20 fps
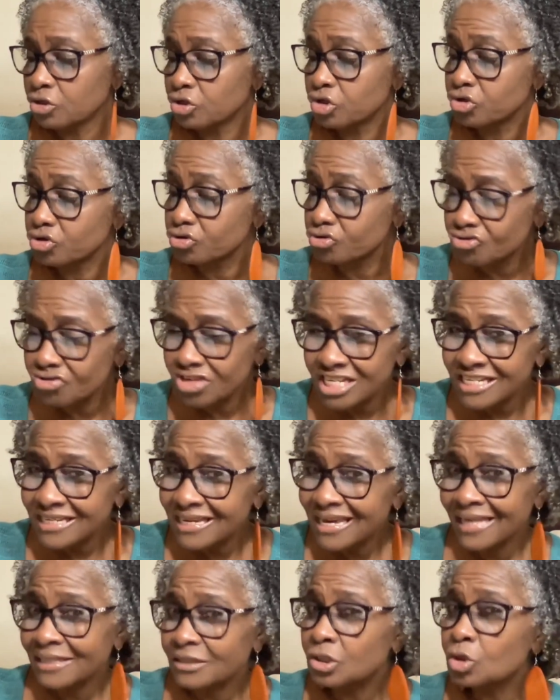Three
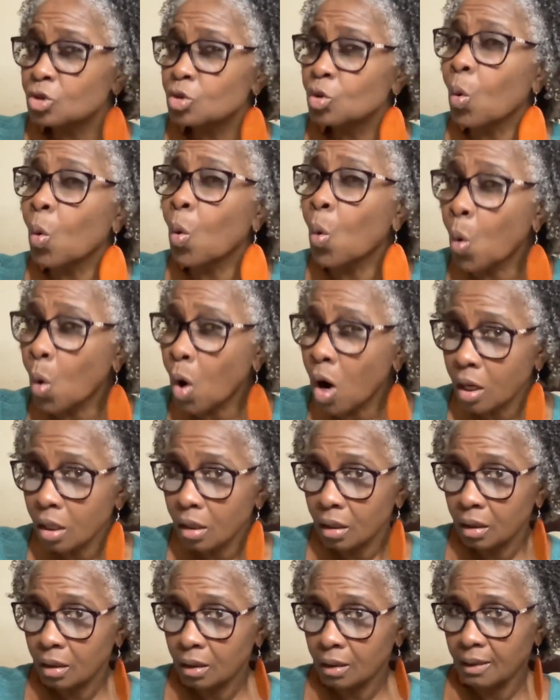against two,
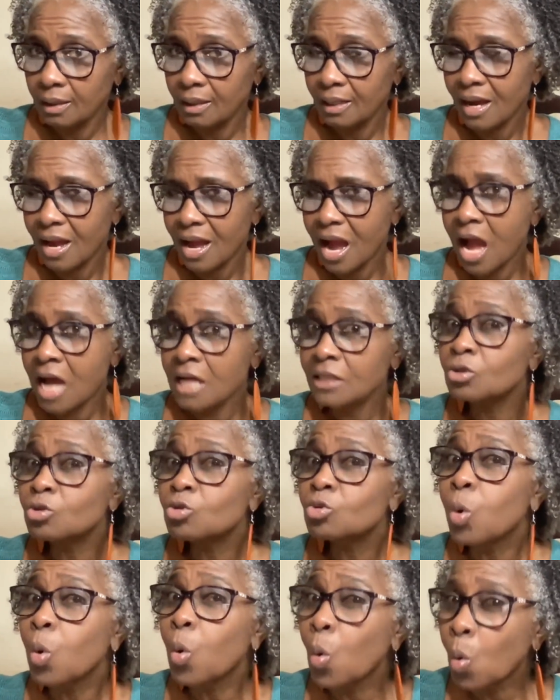and
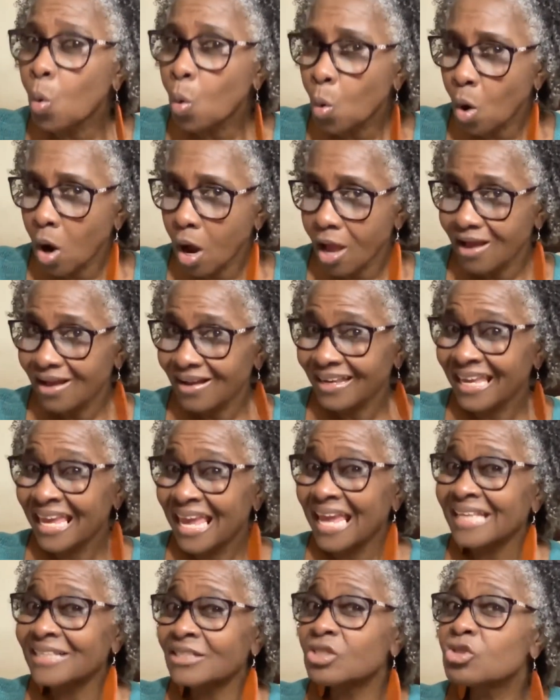two
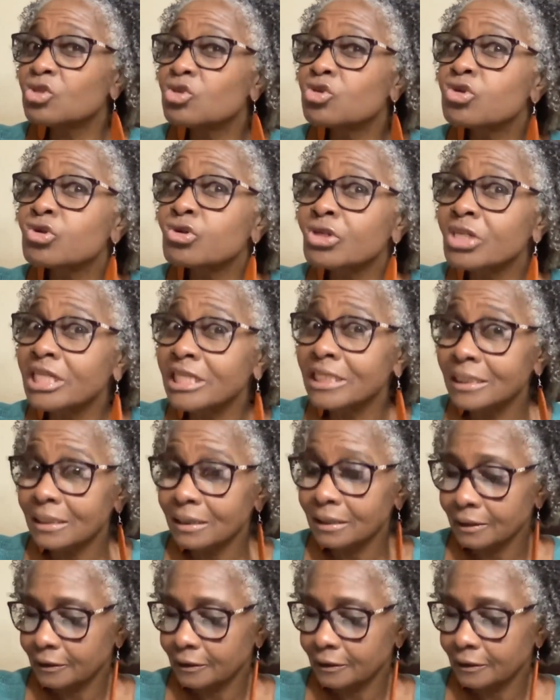against three.